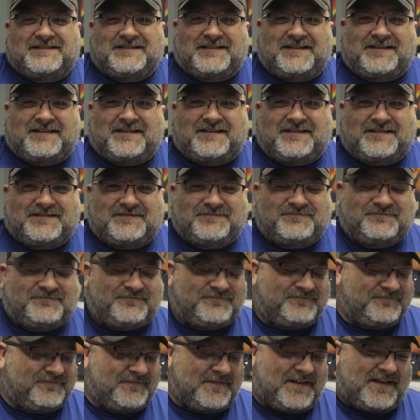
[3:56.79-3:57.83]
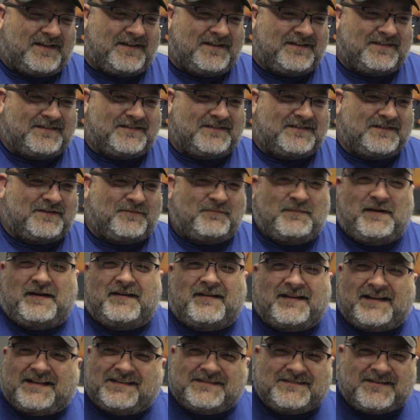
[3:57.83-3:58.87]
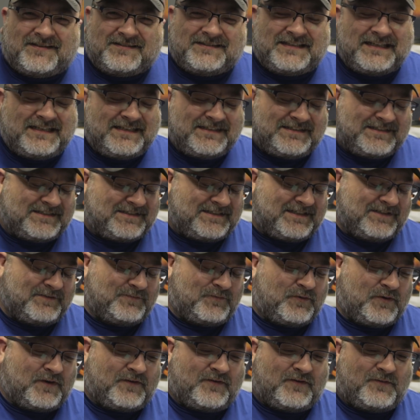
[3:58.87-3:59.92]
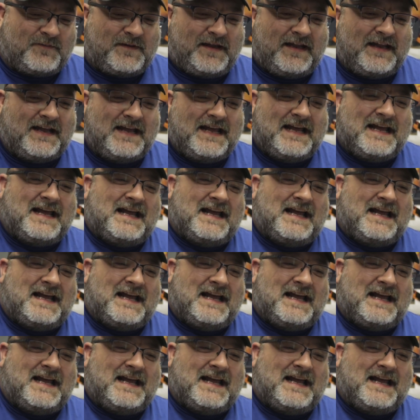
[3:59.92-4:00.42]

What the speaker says: an American Dundee. It just didn't work for me.